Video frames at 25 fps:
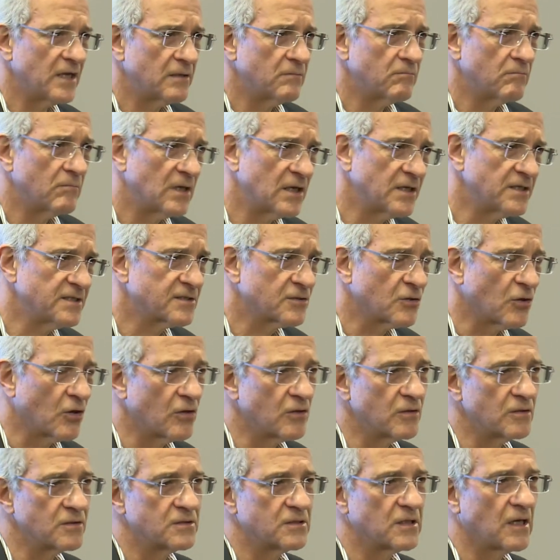many
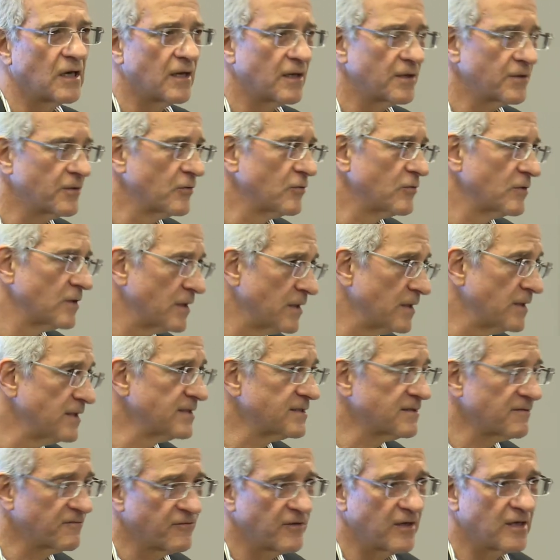scholars argue it
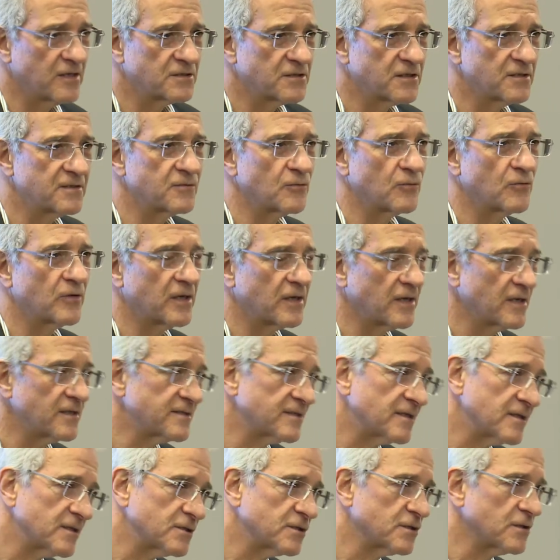is a fascist
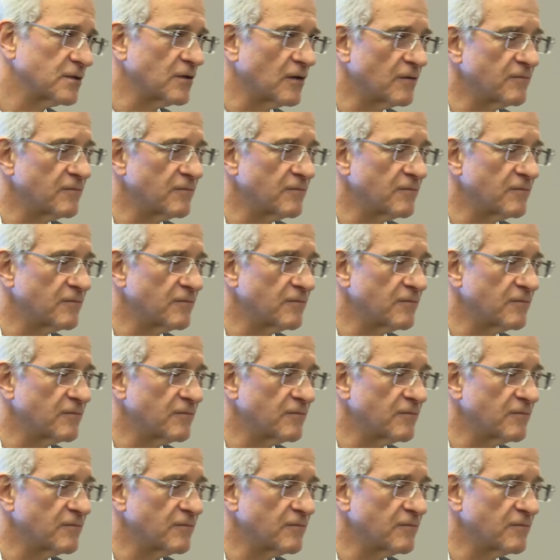organization.